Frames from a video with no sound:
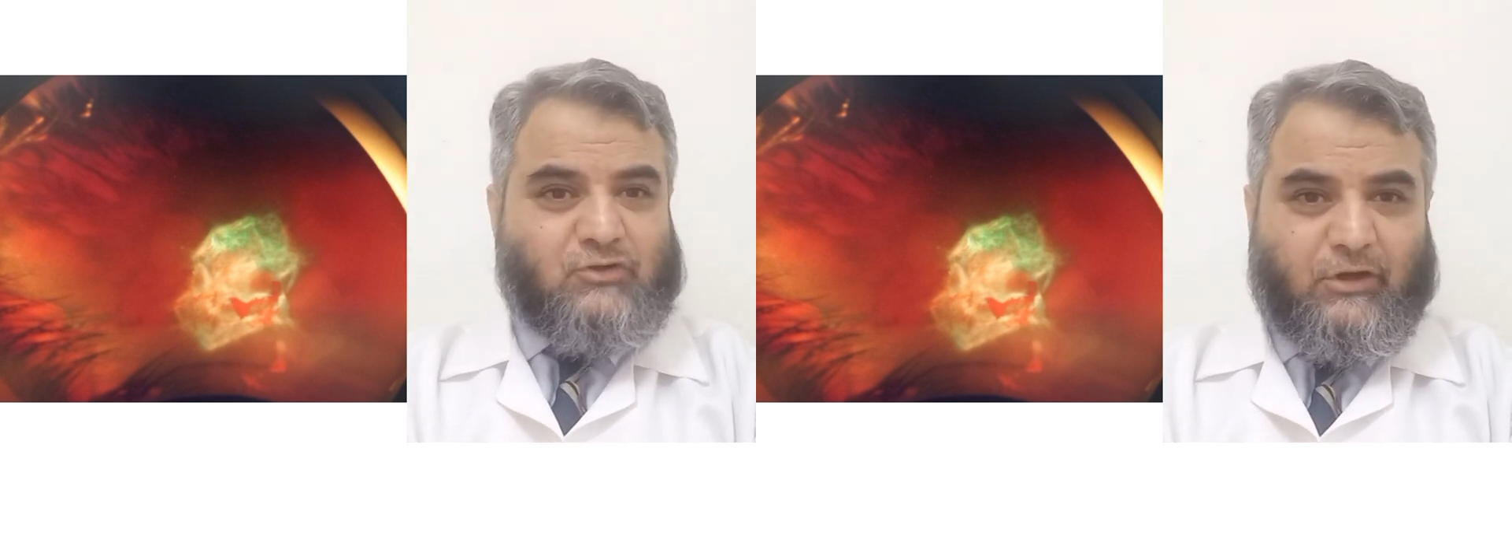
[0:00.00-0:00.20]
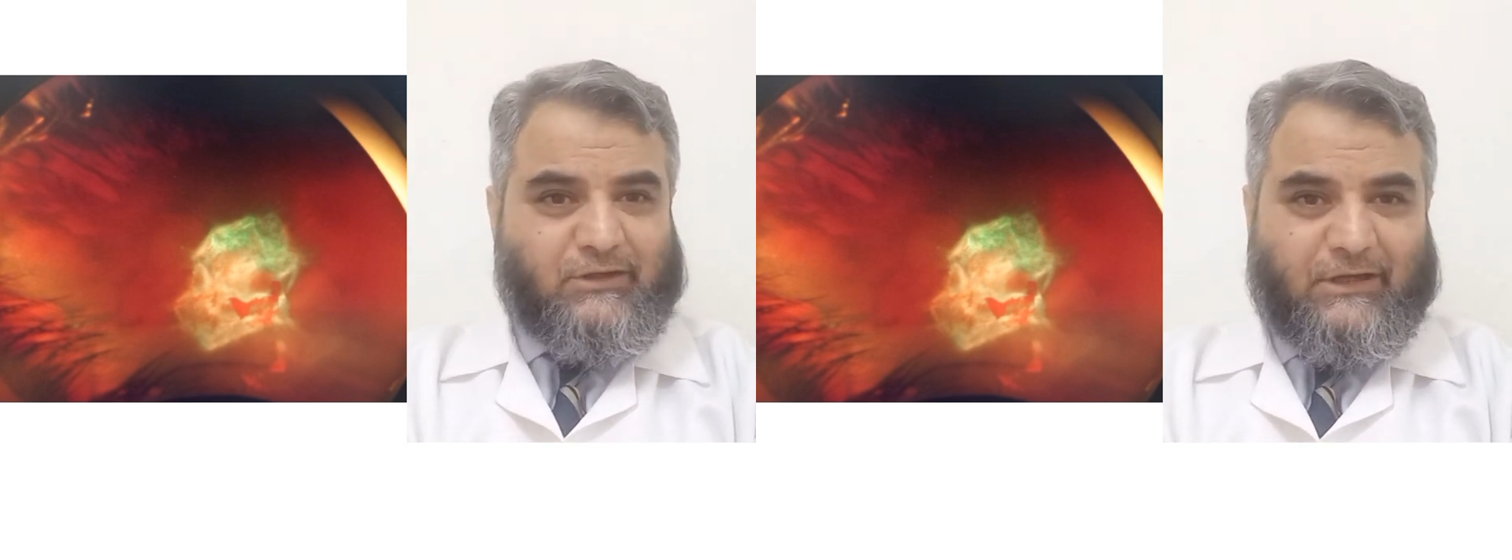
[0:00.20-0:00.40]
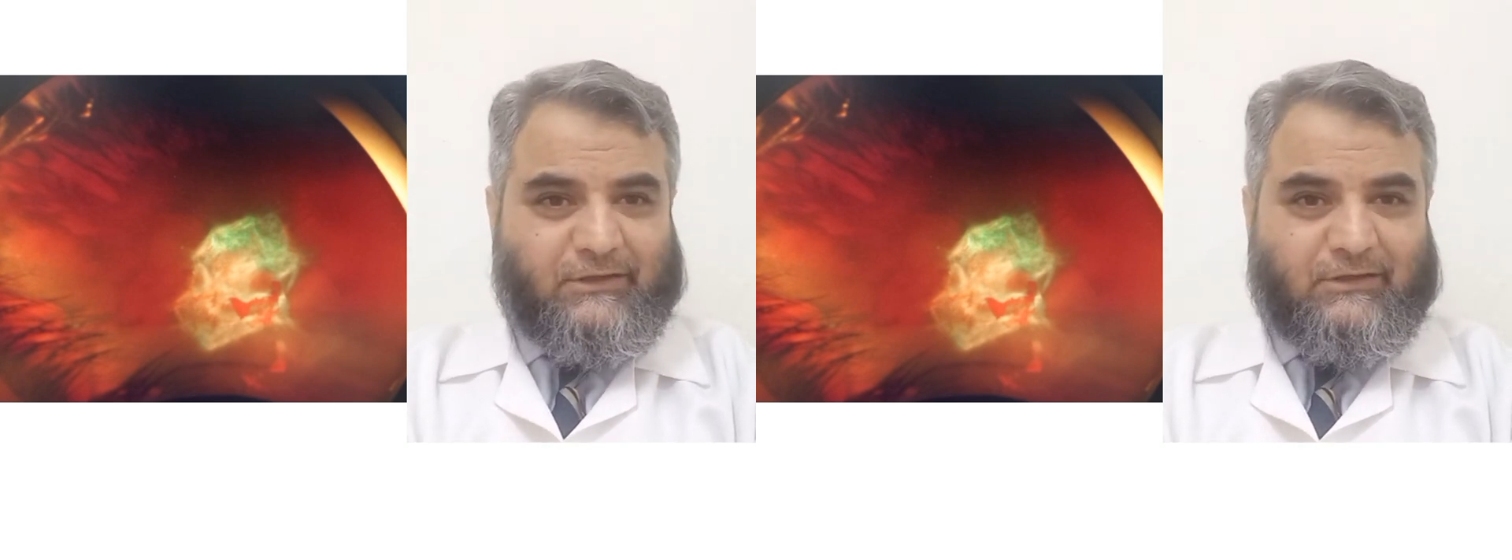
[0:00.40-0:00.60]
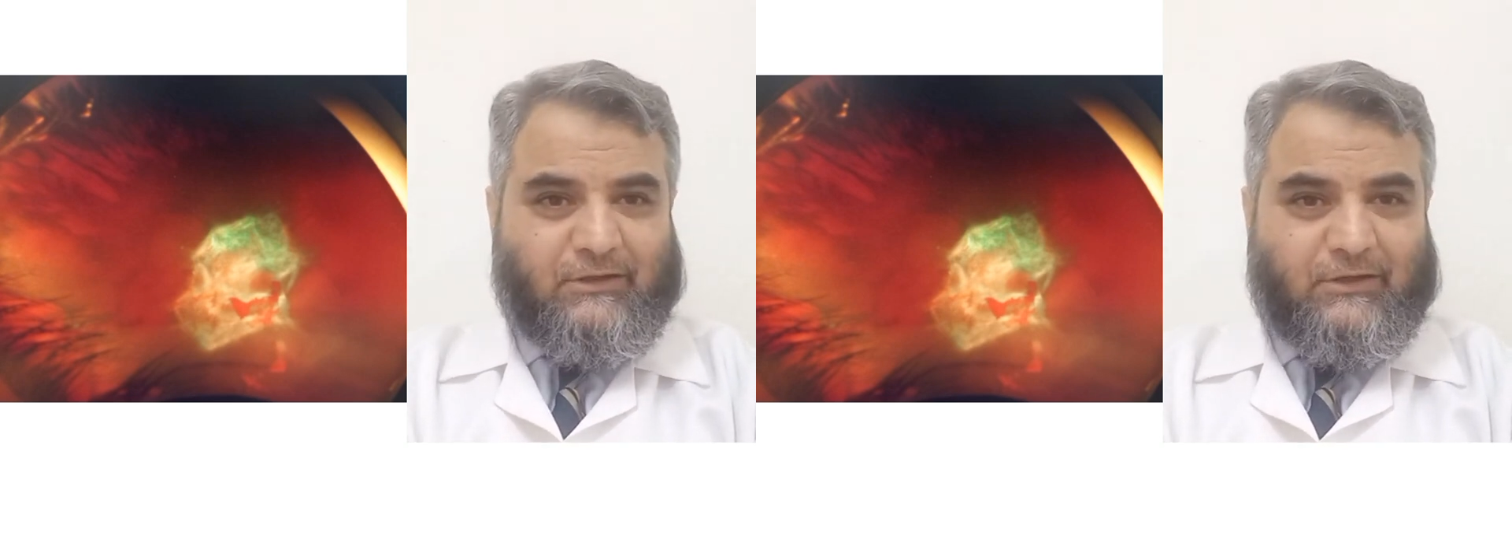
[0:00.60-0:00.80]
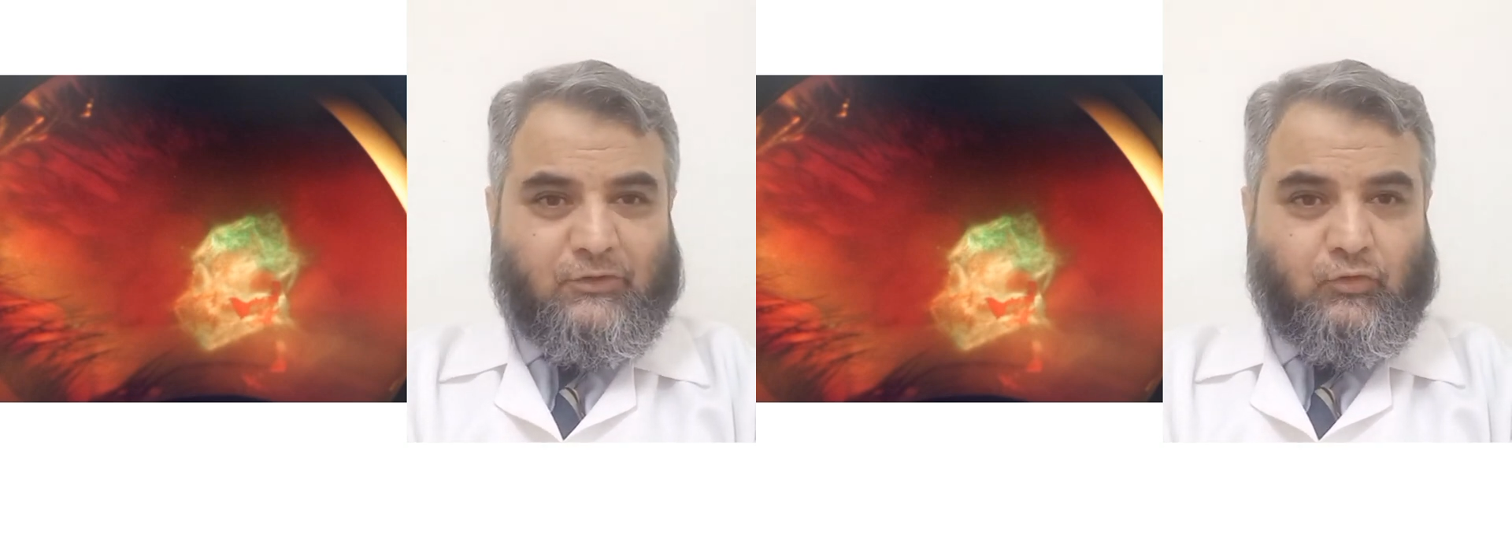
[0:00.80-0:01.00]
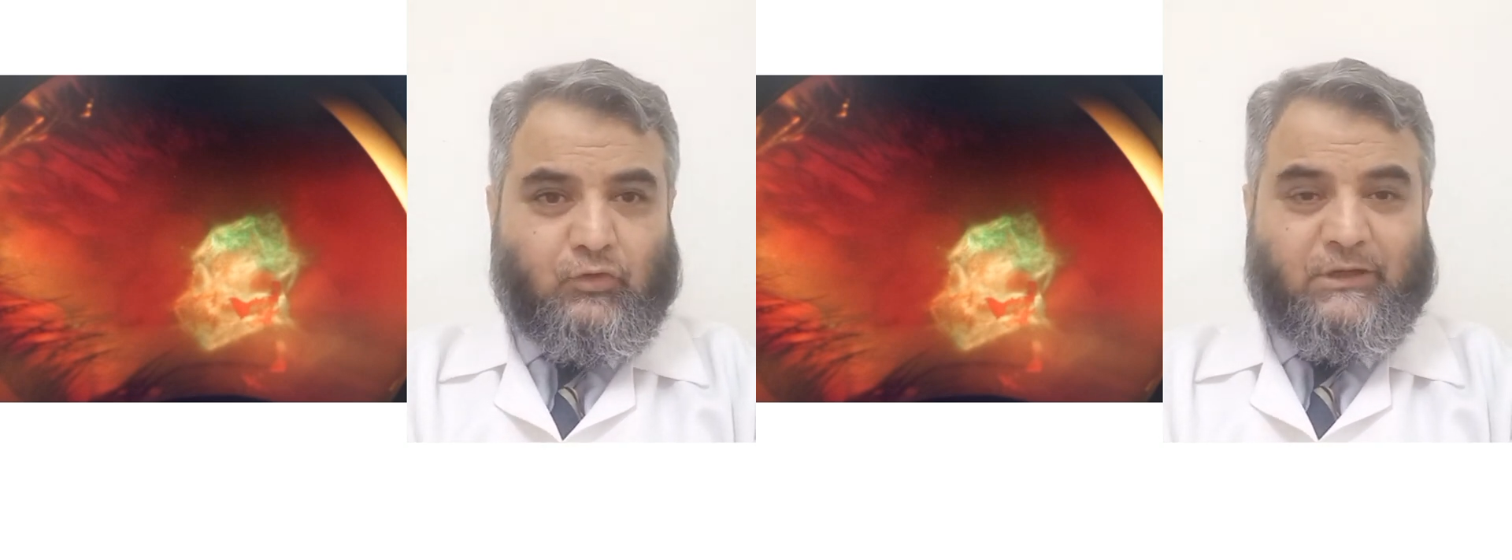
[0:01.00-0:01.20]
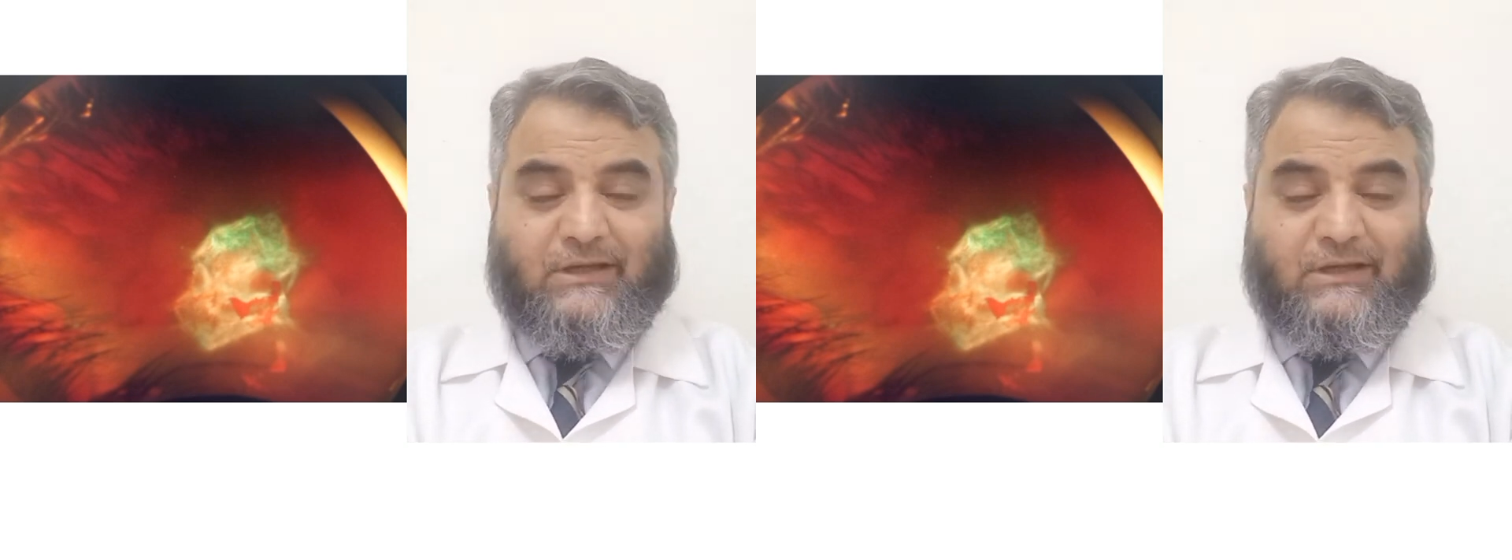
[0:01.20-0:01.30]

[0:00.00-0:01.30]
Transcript: not getting controlled,